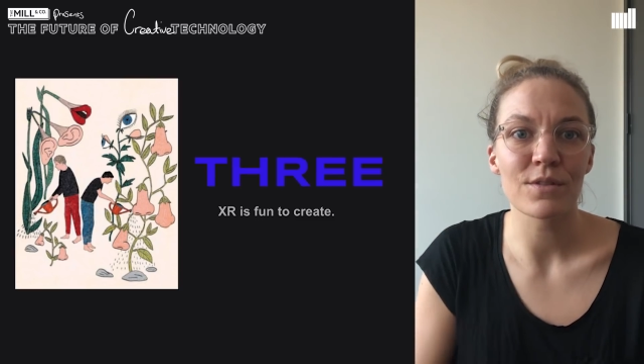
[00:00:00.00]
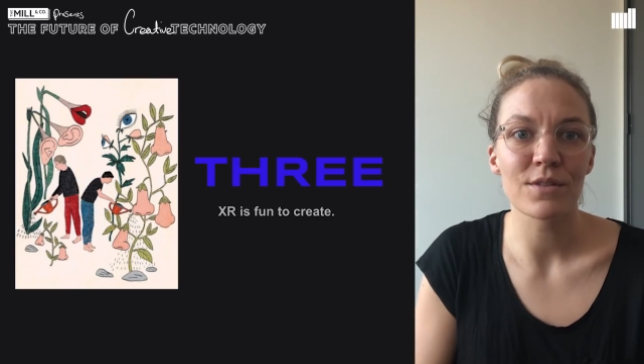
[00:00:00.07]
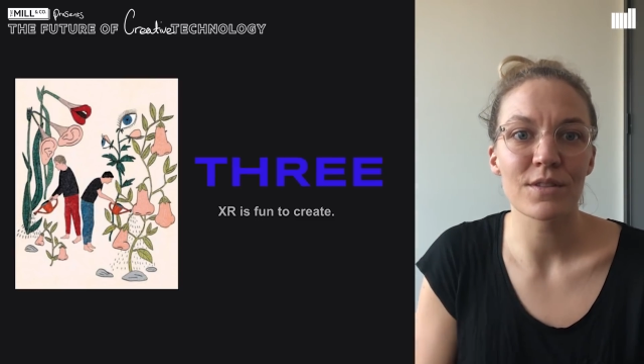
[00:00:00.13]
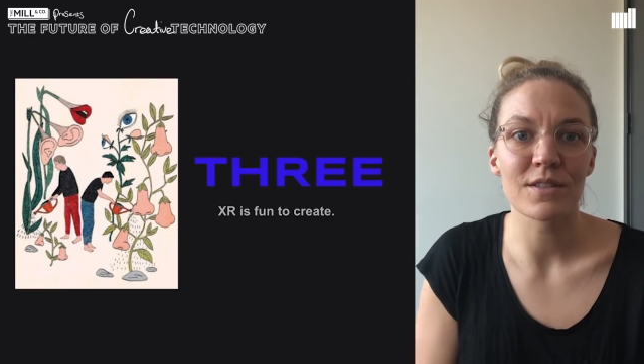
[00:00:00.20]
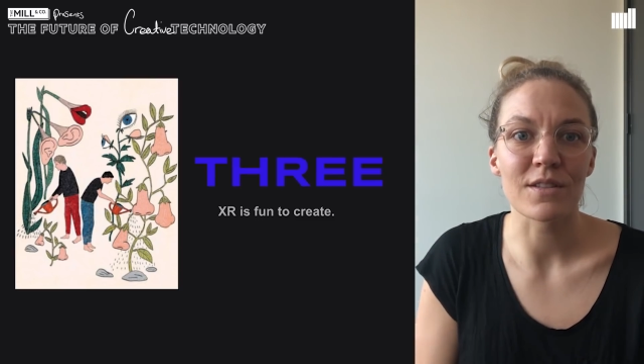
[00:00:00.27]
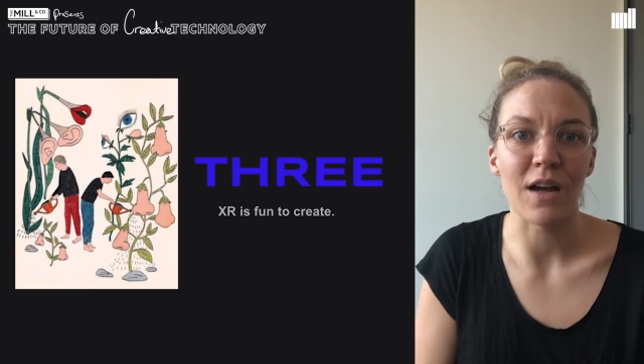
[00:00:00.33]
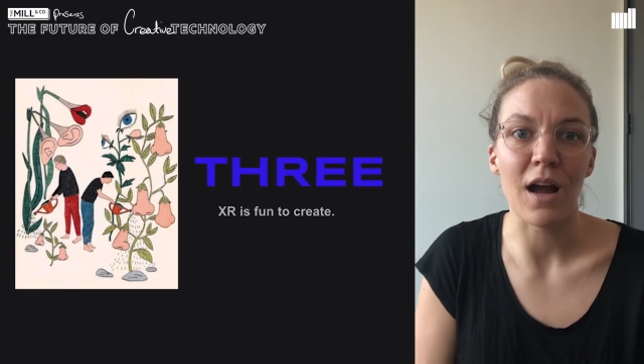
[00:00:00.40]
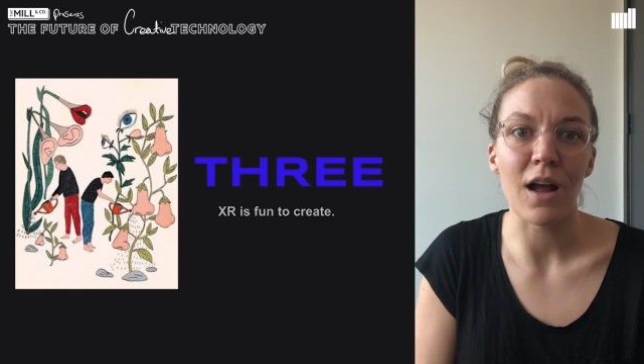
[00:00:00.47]

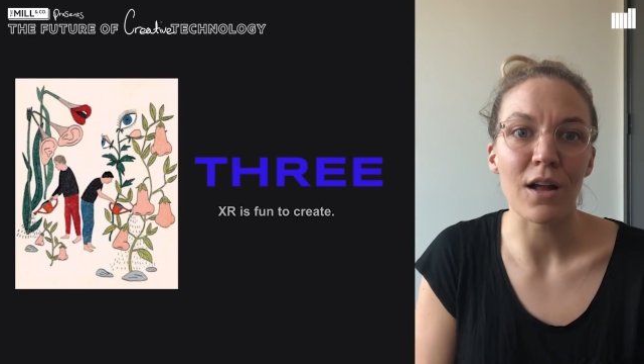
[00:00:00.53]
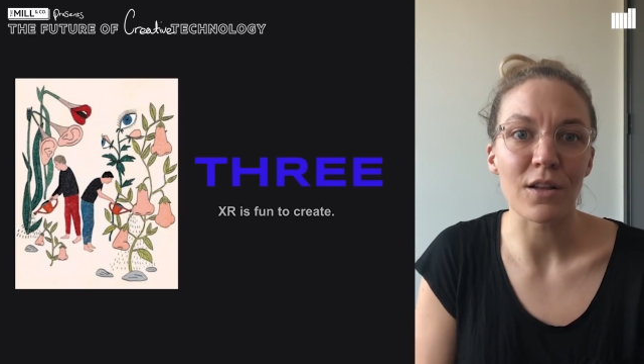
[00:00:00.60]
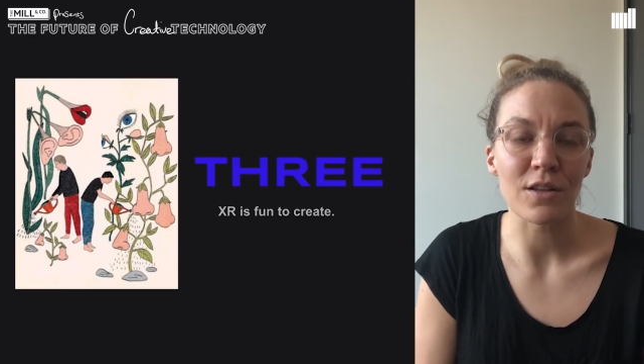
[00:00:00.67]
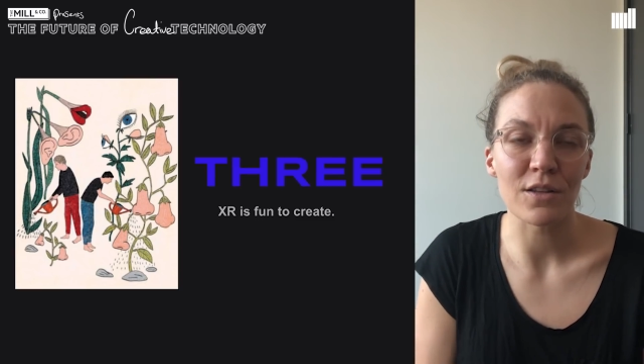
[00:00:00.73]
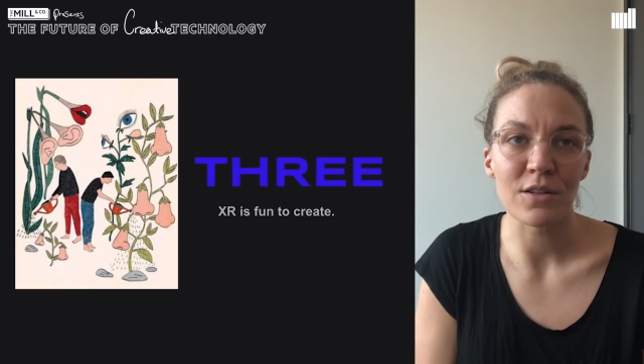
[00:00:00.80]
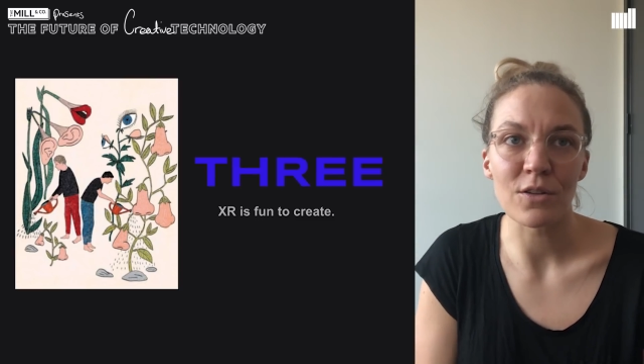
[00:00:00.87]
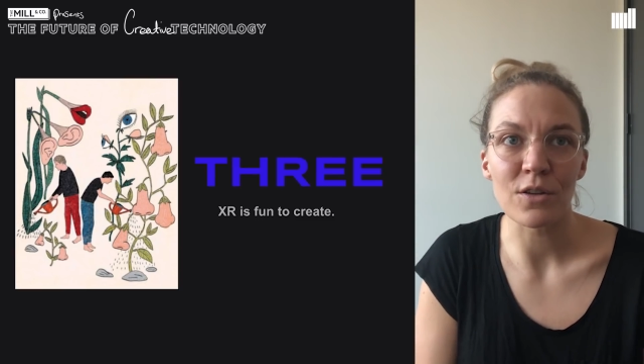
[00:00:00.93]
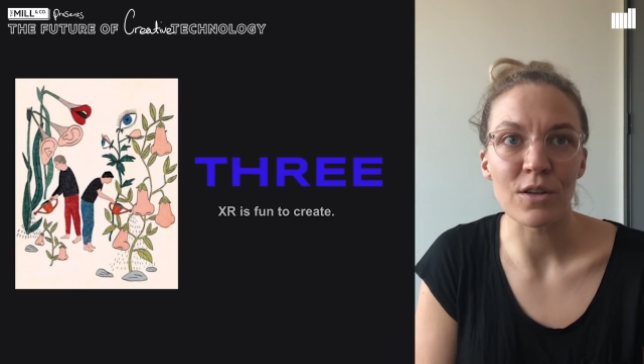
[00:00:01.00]
style
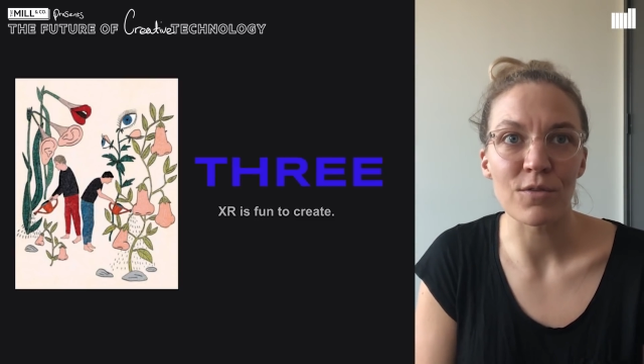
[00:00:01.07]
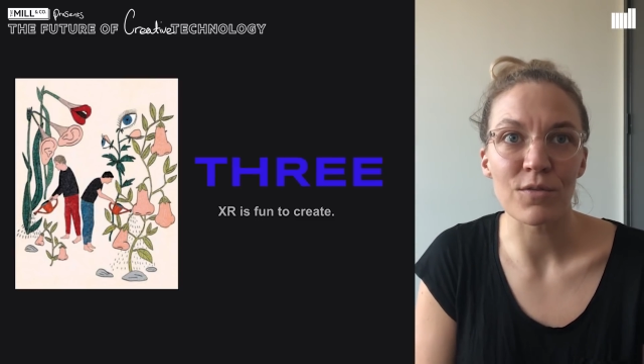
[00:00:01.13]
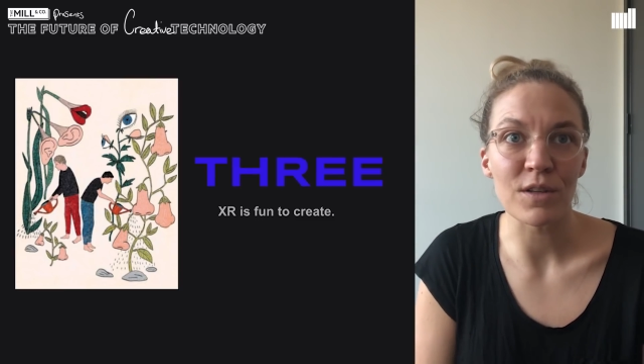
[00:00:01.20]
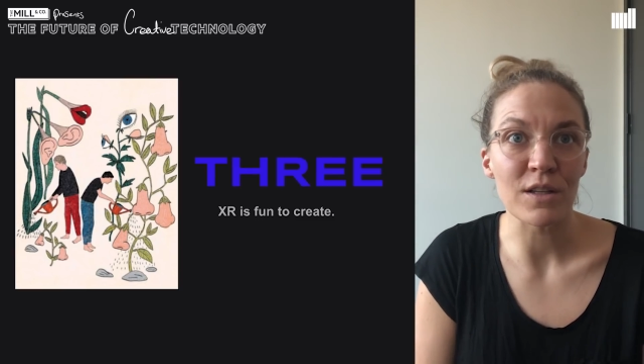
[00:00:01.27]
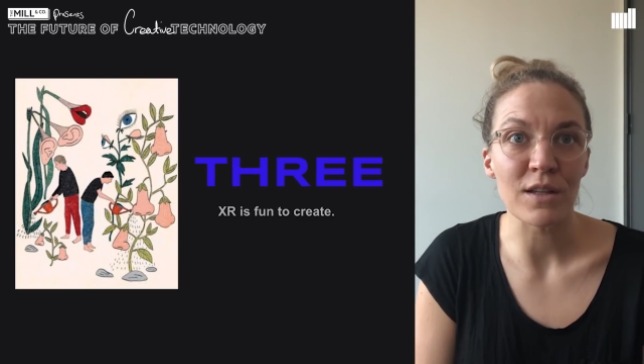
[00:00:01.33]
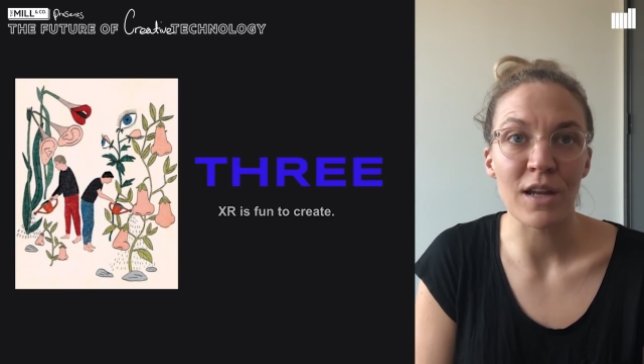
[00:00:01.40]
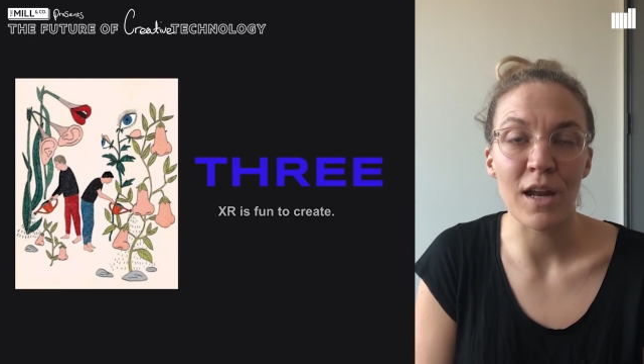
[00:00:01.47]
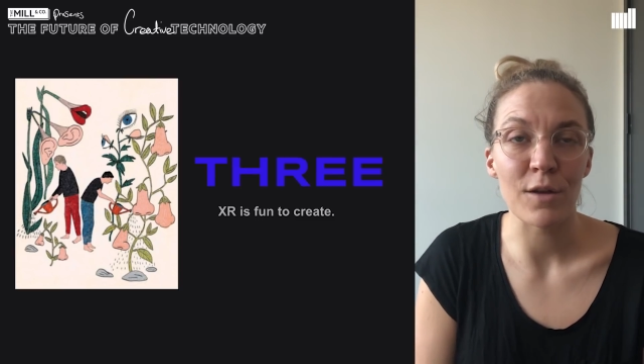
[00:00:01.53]
and look and
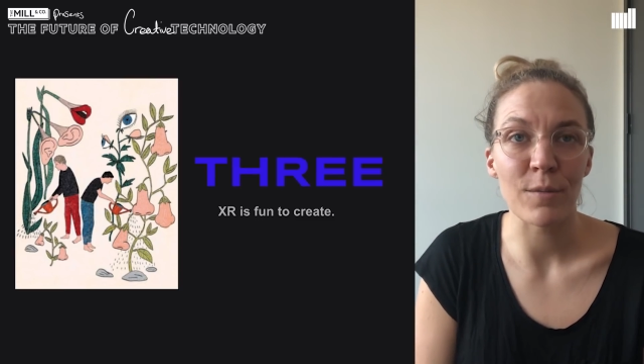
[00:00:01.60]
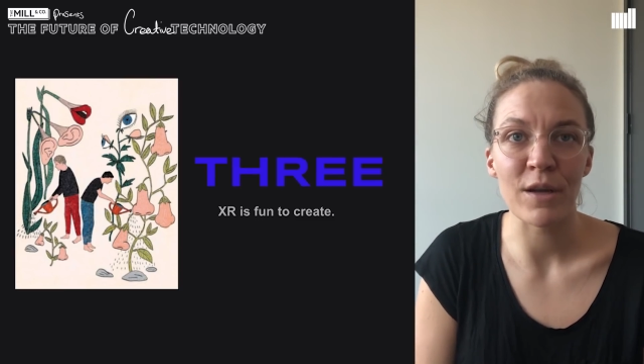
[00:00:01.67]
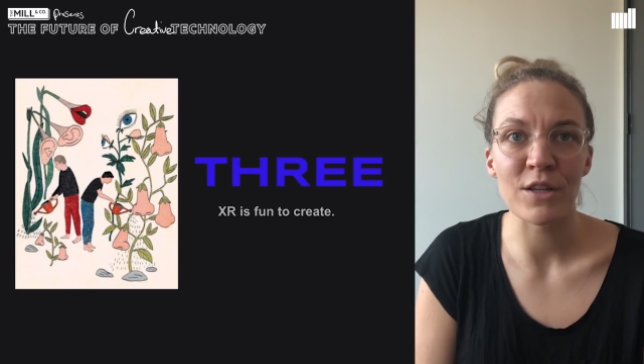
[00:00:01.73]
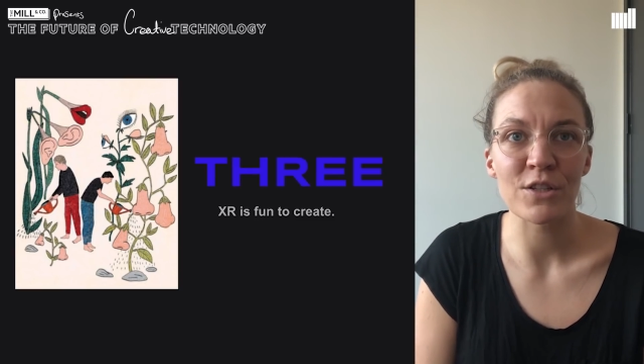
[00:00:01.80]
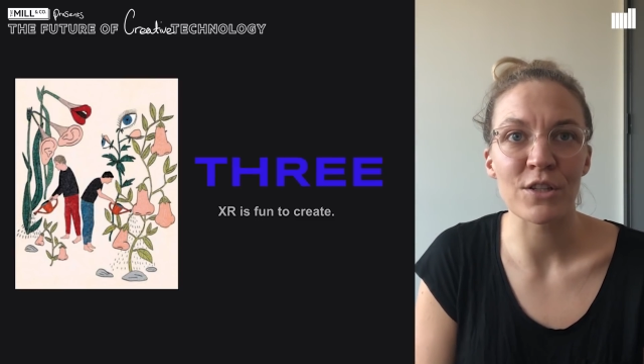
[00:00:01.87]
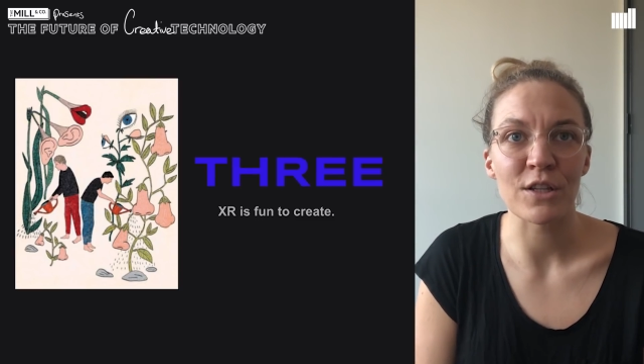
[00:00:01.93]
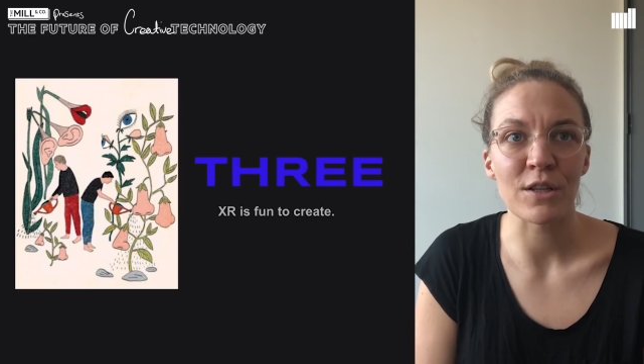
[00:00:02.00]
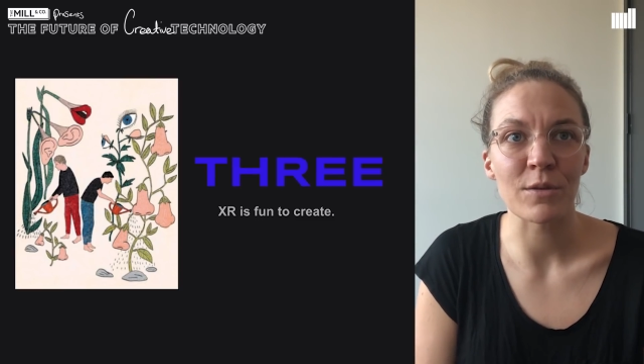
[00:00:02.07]
feel and
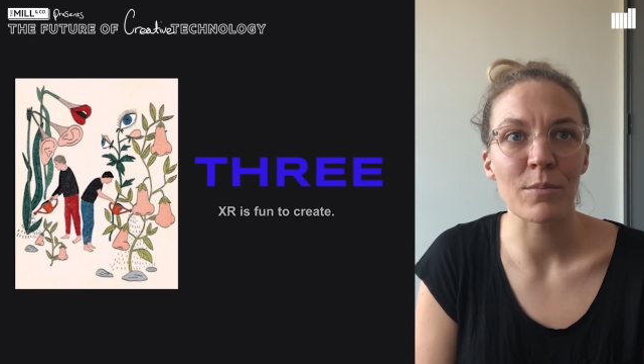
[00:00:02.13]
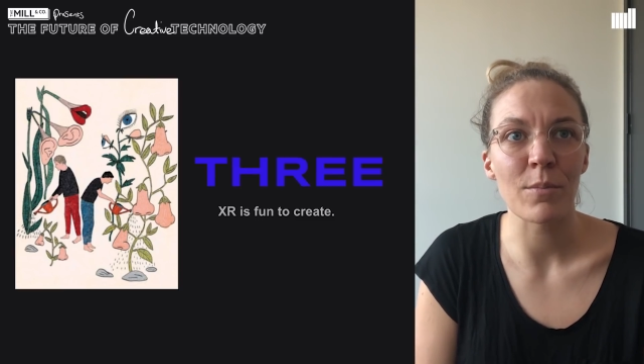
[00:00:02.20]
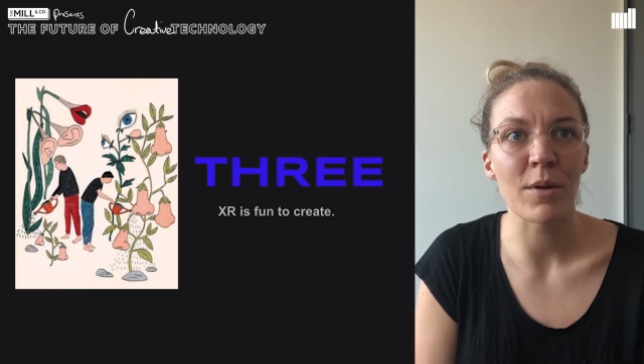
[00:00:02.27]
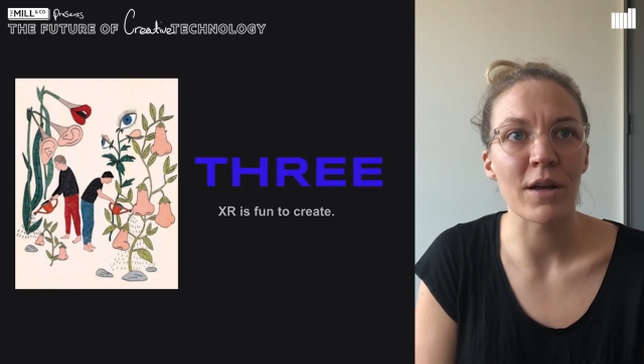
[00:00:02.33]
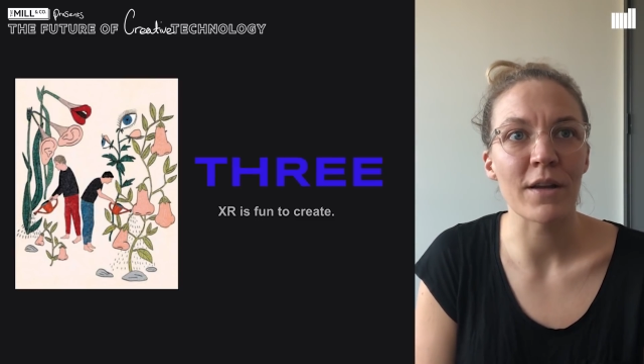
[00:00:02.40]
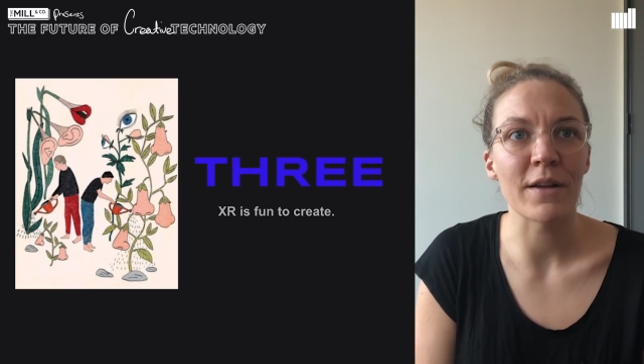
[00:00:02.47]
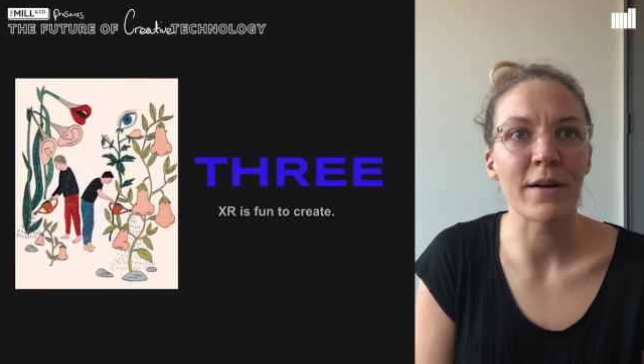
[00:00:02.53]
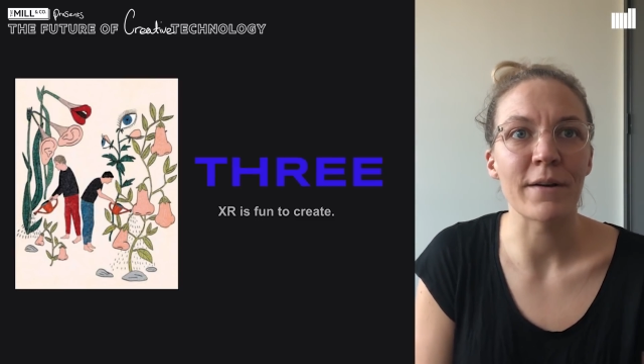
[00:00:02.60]
animation,
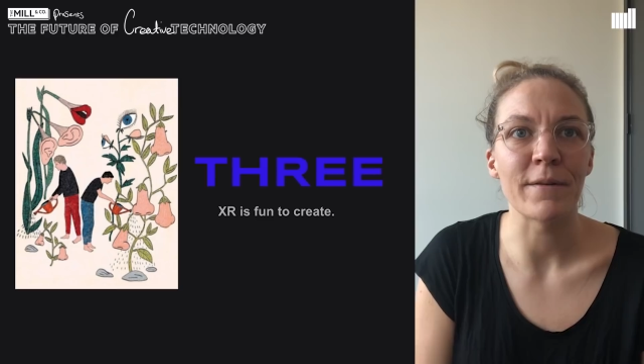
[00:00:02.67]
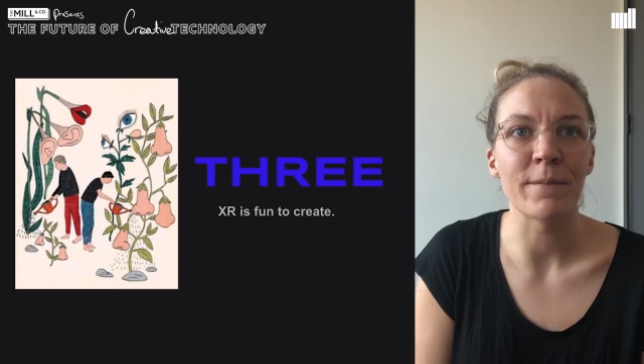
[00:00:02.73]
but